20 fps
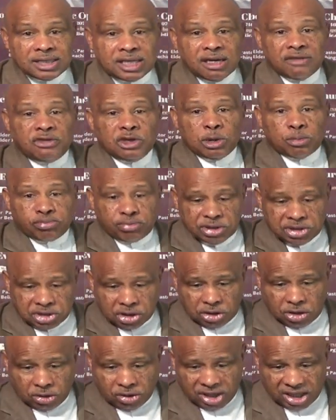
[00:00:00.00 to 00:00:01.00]
giving the preacher
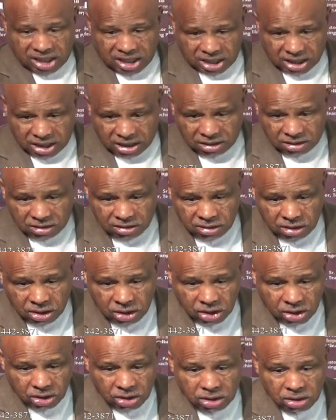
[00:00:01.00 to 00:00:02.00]
your hand?
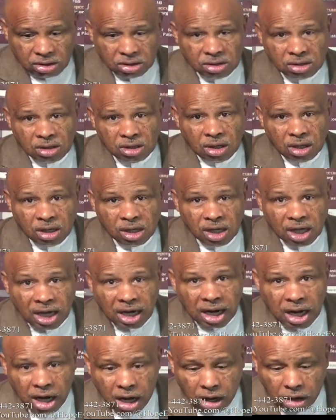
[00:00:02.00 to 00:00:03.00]

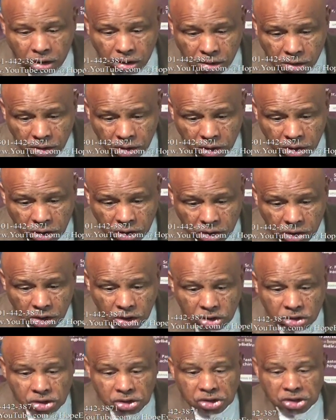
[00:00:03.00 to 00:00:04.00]
Hello?
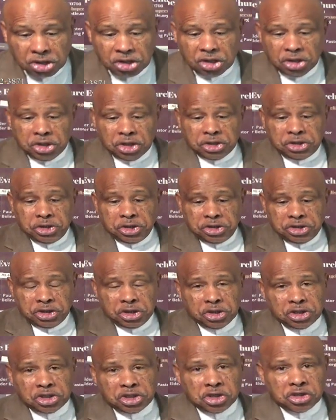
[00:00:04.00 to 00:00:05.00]
You
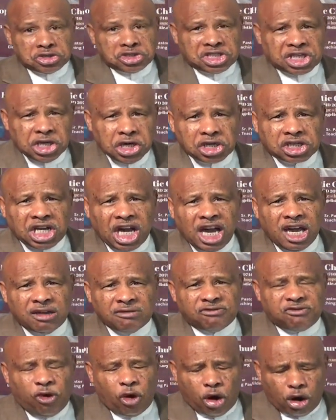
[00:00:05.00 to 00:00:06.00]
came
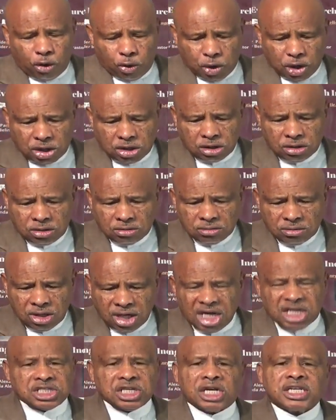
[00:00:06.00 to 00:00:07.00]
forward
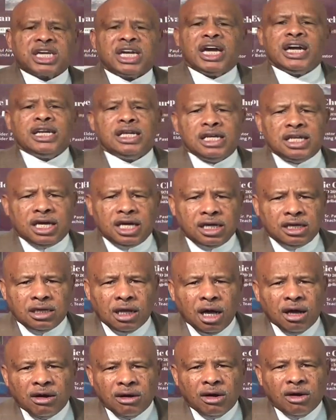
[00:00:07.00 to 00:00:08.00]
as a candidate
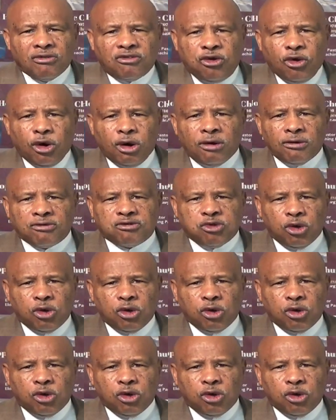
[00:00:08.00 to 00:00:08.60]
for